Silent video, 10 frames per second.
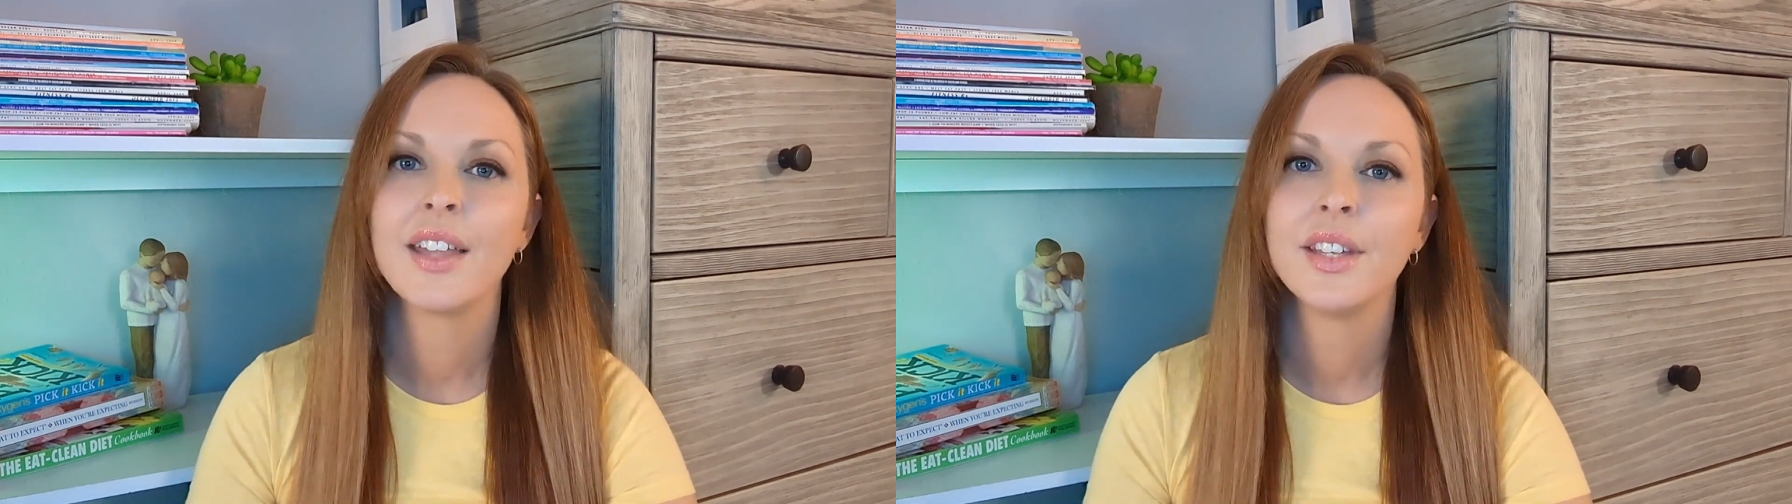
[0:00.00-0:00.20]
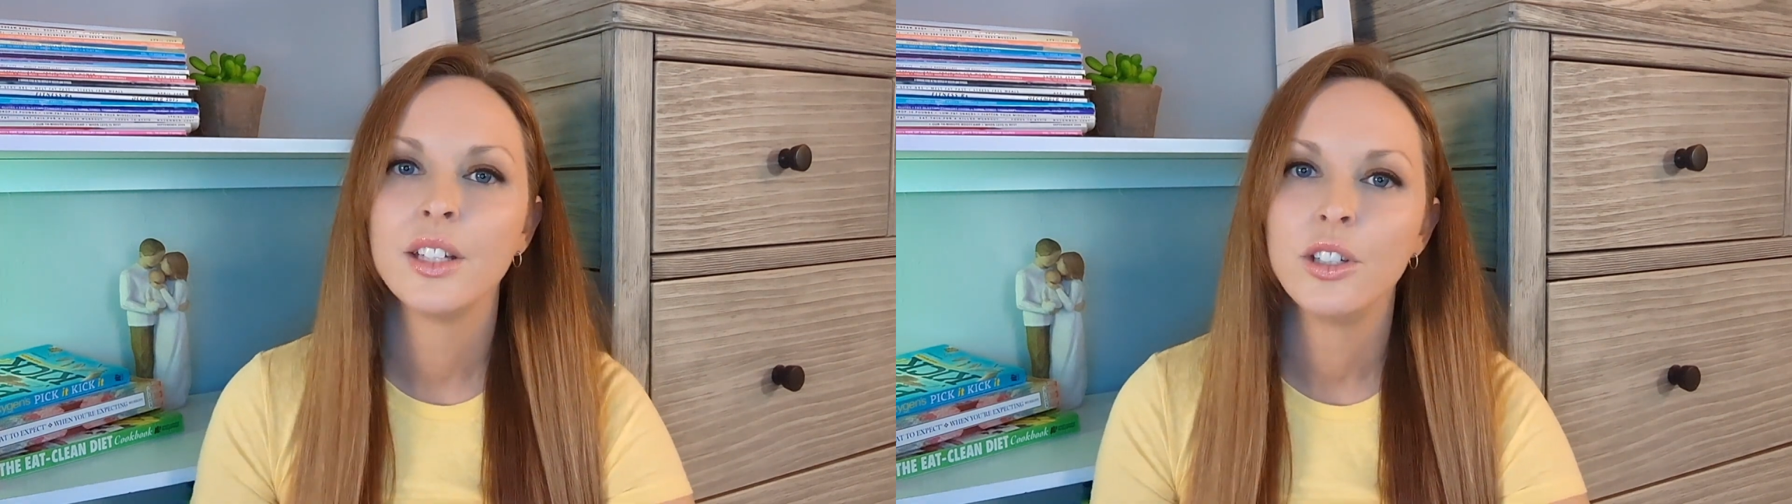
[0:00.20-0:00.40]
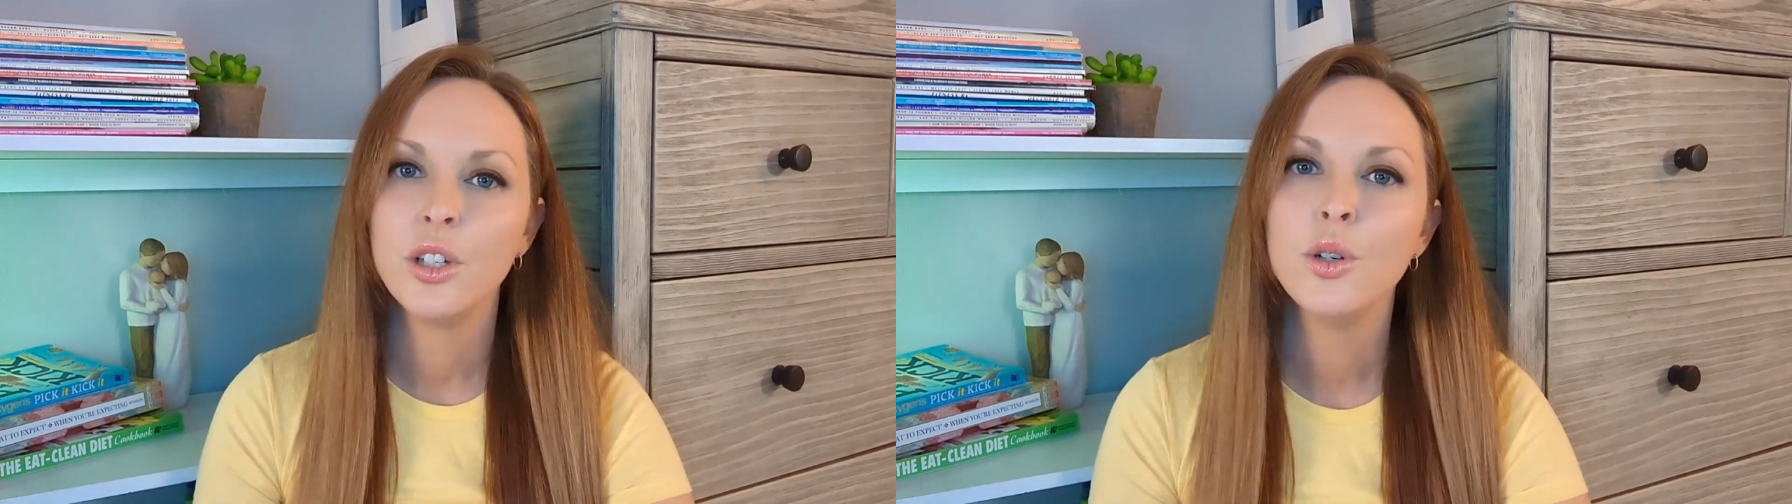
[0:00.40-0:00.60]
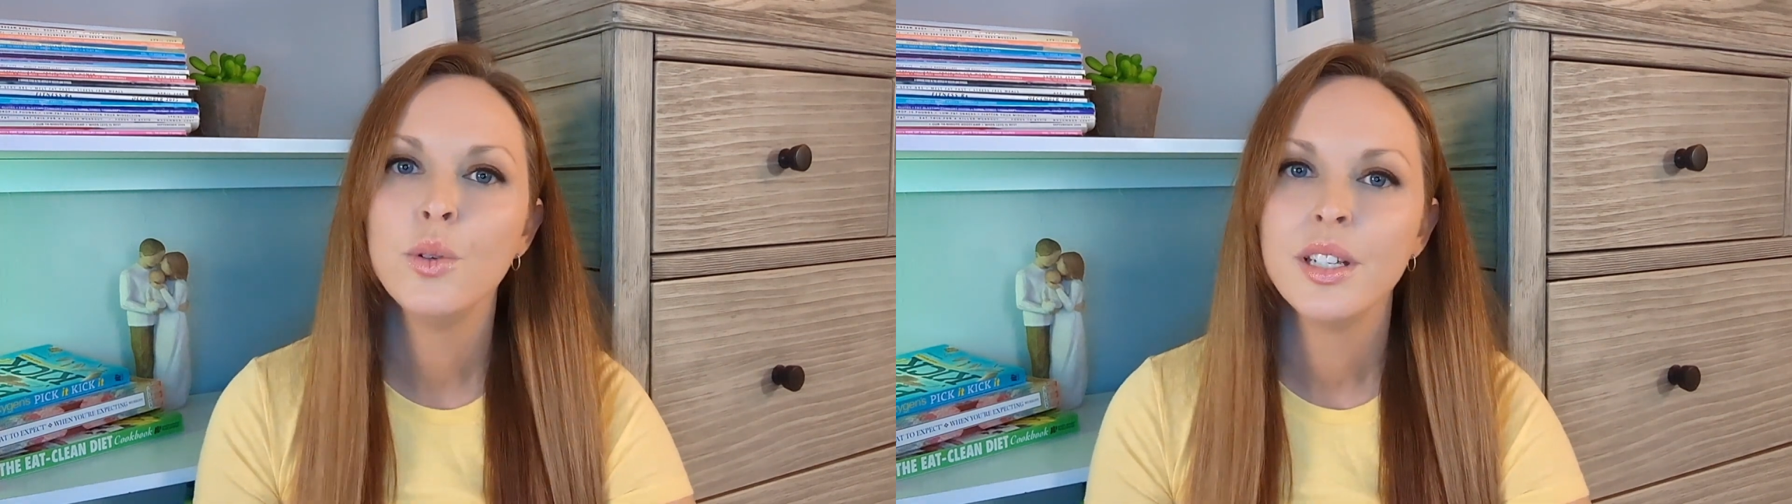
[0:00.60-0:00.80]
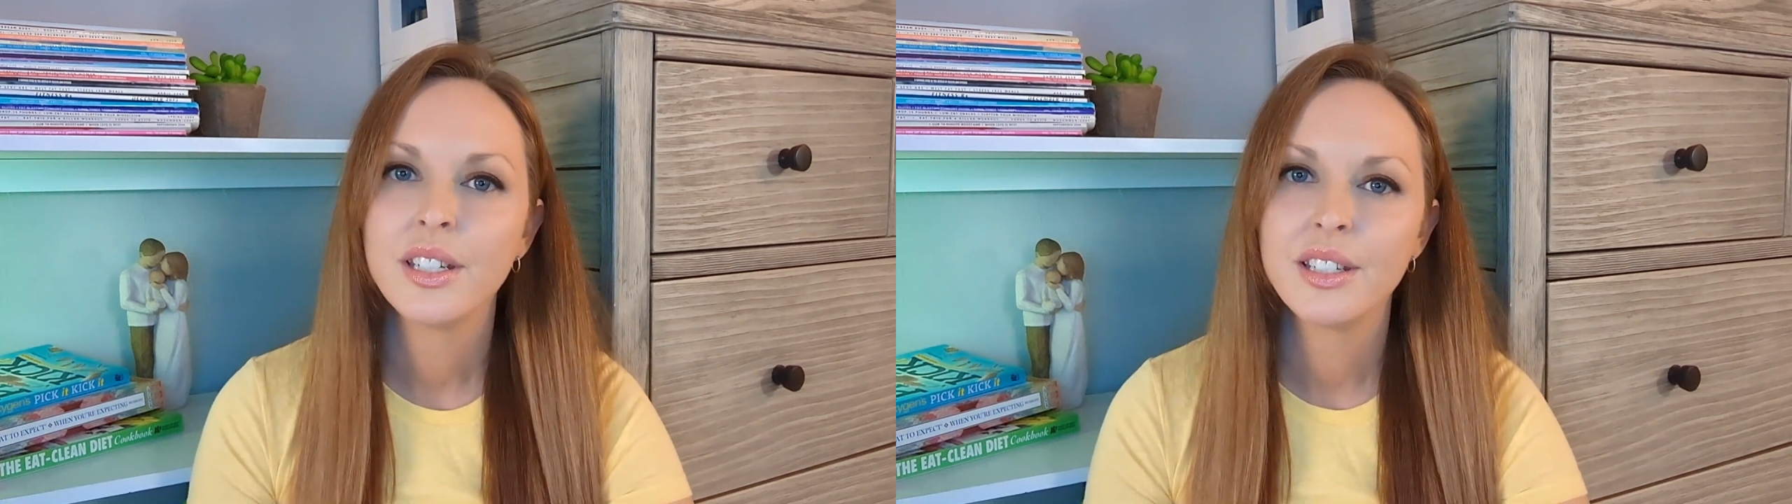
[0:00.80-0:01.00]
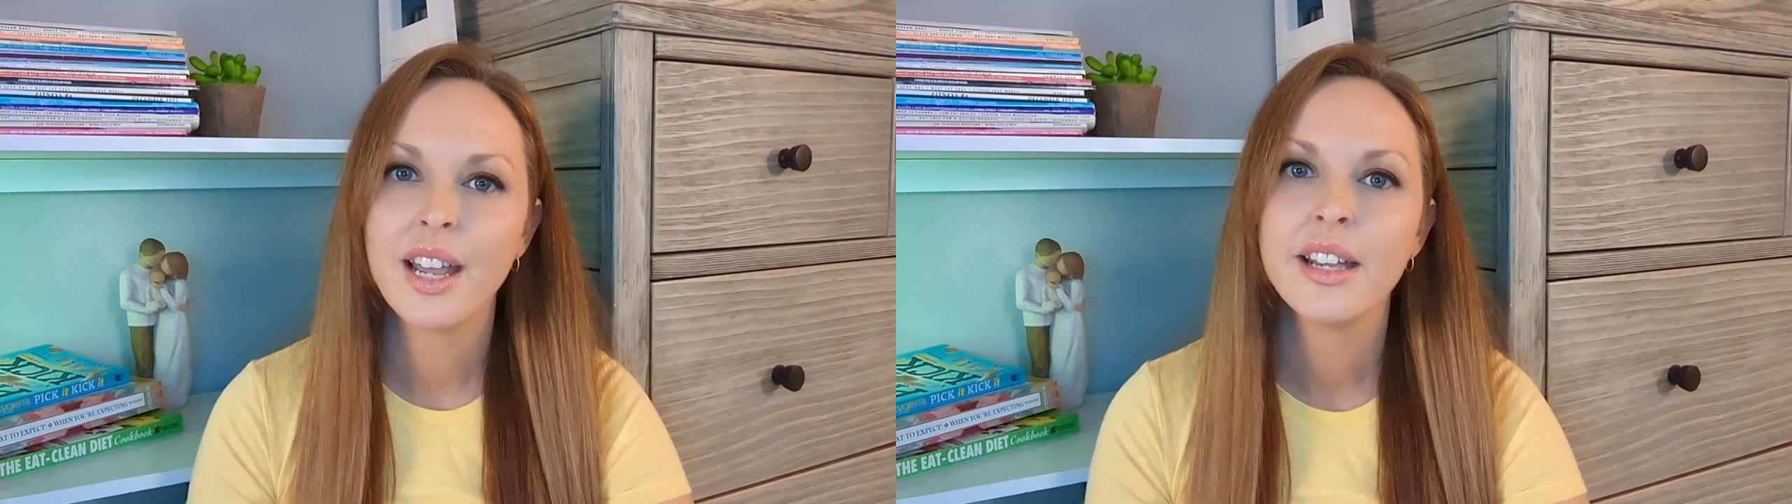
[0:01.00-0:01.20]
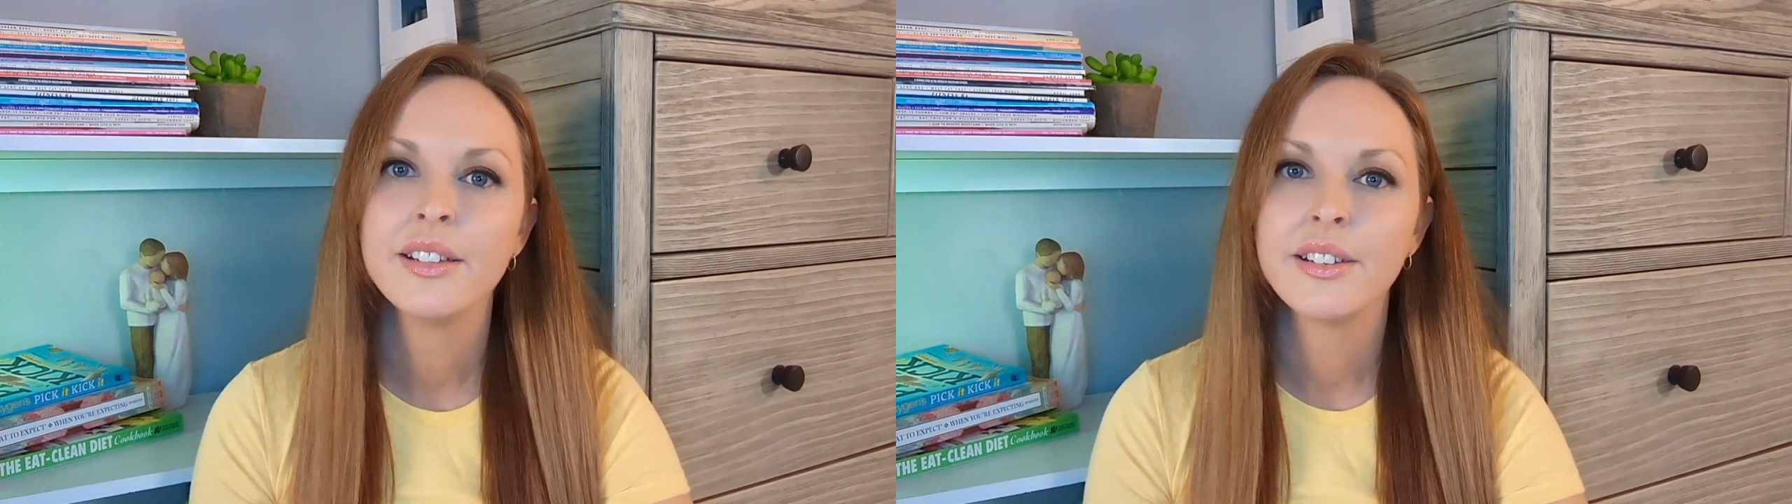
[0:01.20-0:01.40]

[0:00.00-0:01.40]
and then you stay